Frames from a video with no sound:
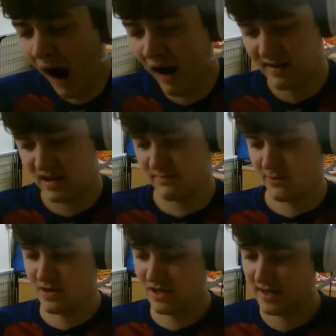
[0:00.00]

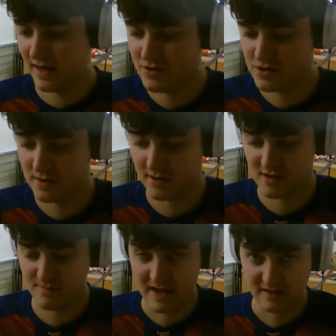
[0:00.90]
Depreciation
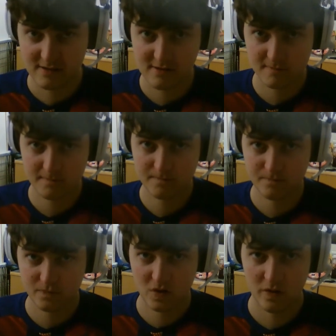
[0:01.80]
expense
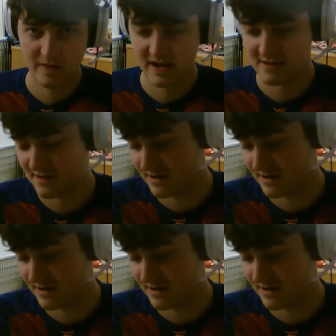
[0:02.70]
on the asset is